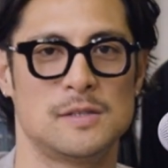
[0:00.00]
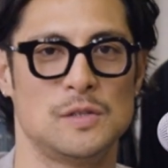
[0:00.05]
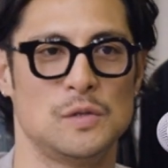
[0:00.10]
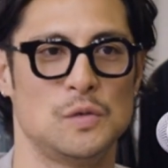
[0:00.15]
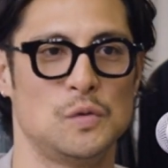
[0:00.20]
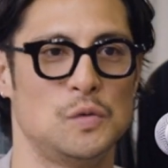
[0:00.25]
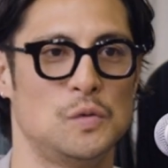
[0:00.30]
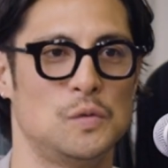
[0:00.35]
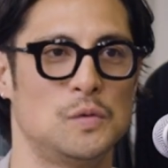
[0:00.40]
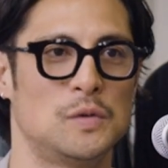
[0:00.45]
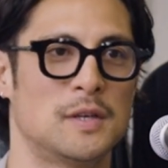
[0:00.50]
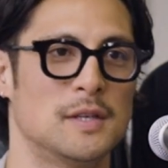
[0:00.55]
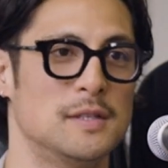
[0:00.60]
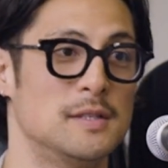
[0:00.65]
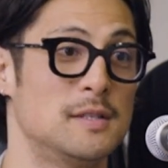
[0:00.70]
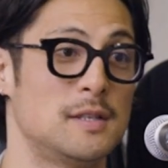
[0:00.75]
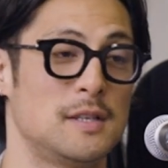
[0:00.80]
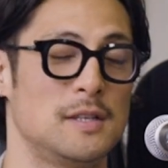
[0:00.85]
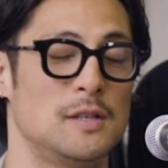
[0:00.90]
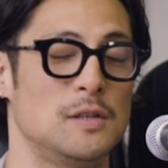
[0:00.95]
to
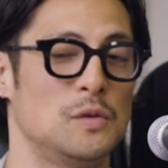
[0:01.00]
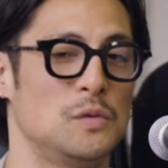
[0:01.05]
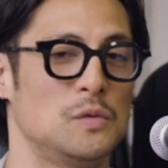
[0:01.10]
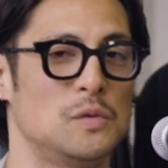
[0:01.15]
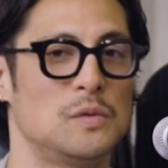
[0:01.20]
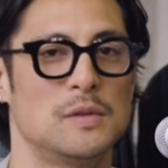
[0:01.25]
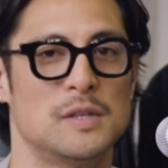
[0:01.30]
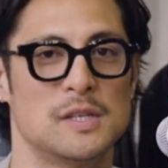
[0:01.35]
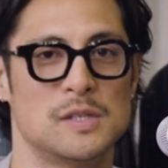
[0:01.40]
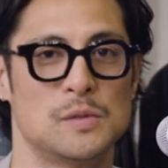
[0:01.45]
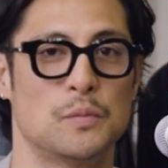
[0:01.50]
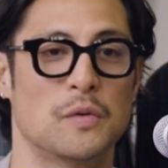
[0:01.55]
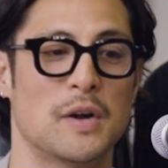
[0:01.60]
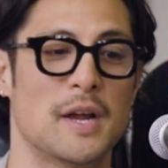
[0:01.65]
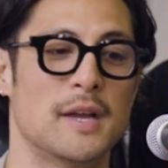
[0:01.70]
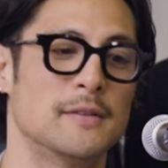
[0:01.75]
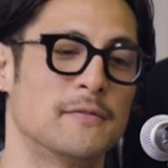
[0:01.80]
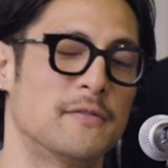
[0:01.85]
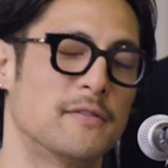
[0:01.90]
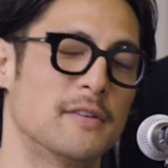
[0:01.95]
continue this
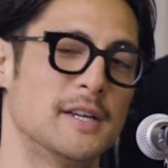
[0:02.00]
brand,